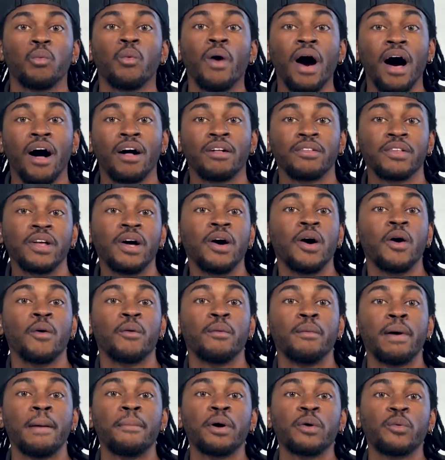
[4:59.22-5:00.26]
Well,
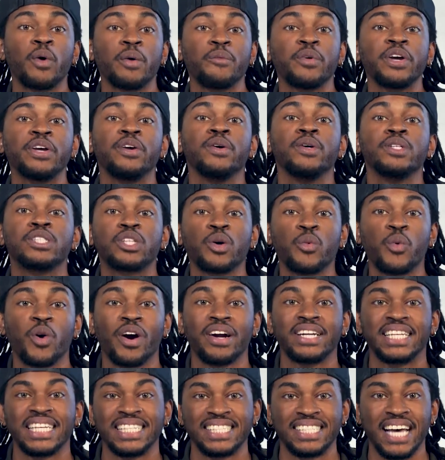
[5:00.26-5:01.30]
remember when we use the
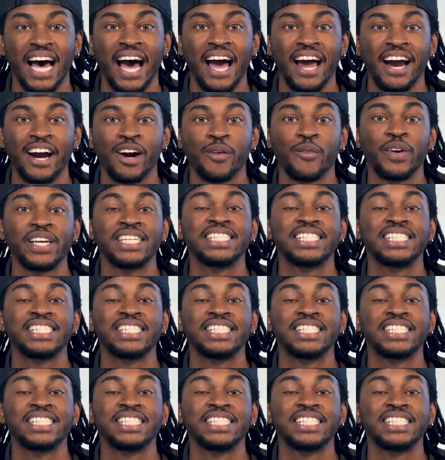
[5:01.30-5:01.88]
word desire, we